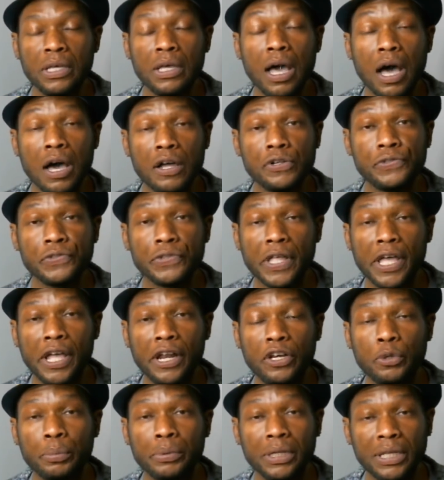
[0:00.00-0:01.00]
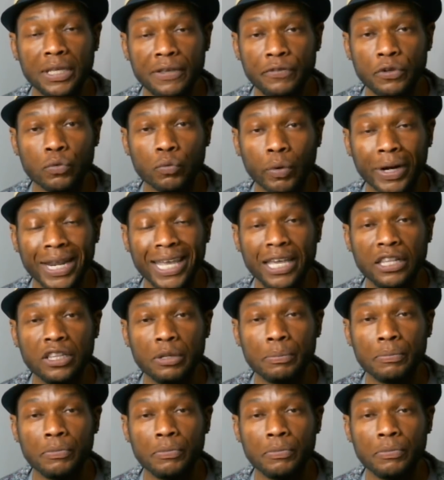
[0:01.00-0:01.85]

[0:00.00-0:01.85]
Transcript: I understand you believe you're rigging the,